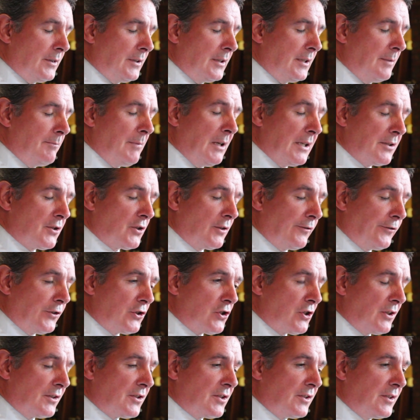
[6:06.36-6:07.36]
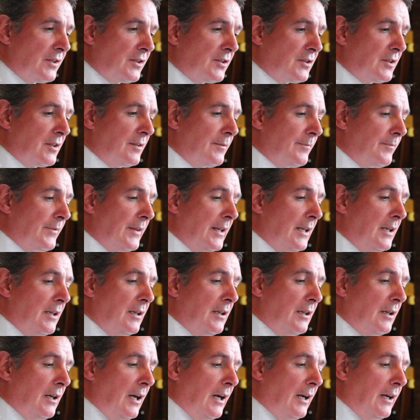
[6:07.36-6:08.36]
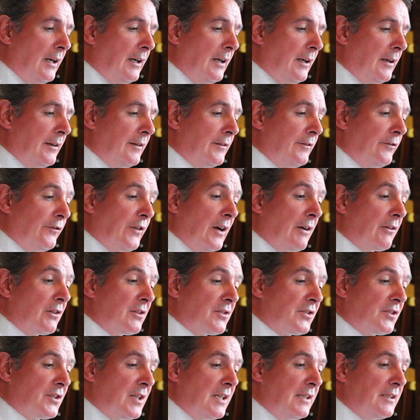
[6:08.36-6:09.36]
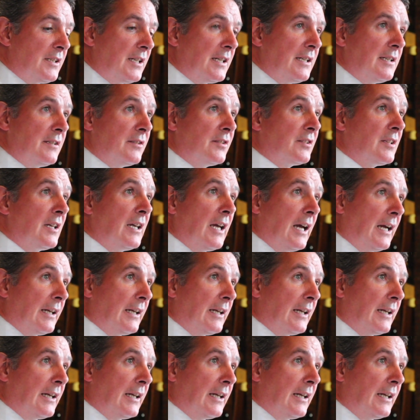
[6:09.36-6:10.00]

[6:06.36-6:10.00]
Minister for Justice, various TDs,